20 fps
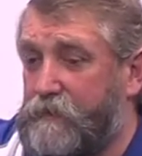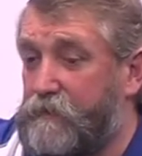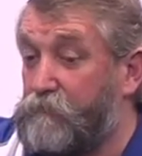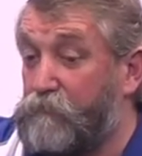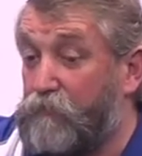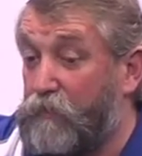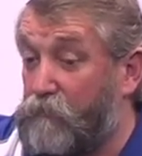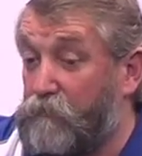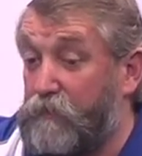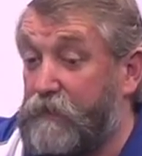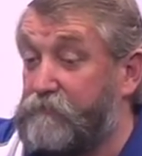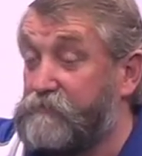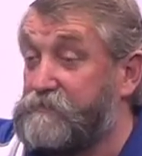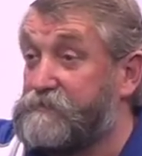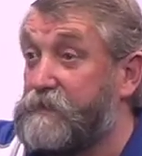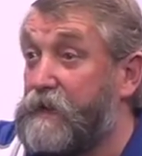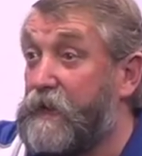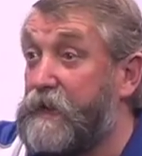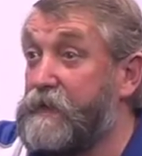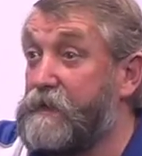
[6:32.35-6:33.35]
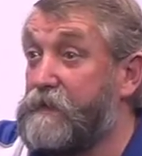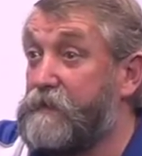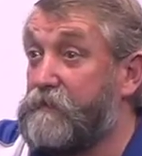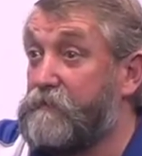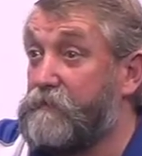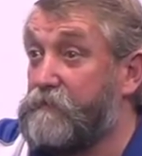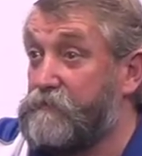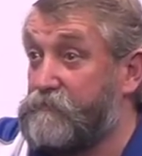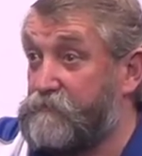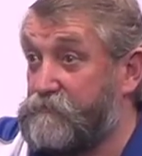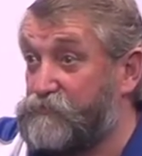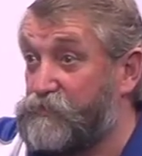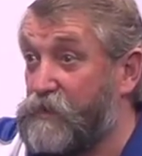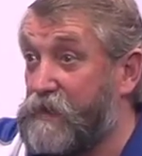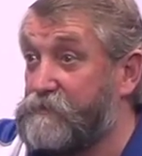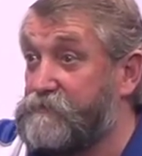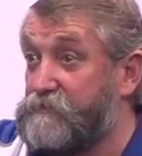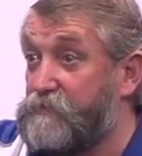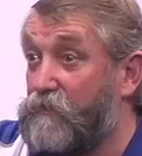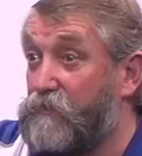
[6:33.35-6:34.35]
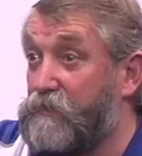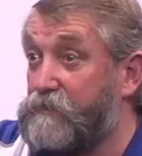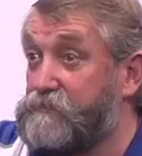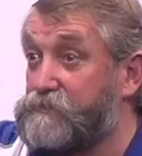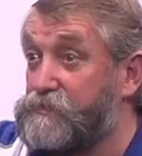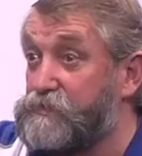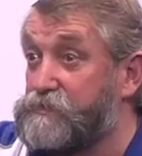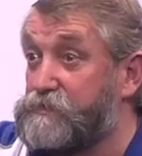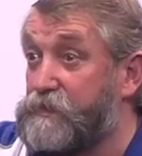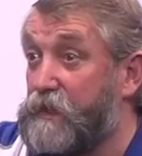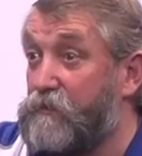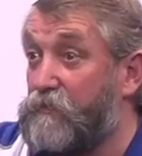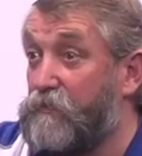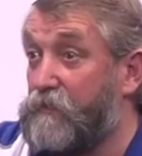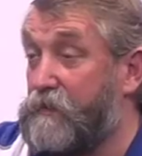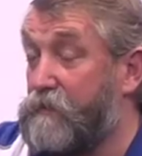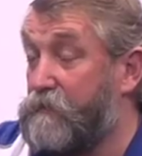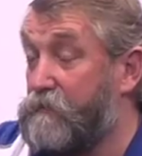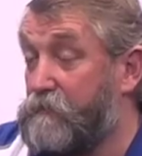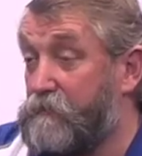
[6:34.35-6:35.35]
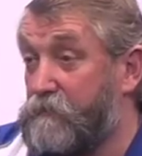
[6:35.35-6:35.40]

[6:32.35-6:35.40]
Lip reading: Well, even today, train tonight, Tuesday night.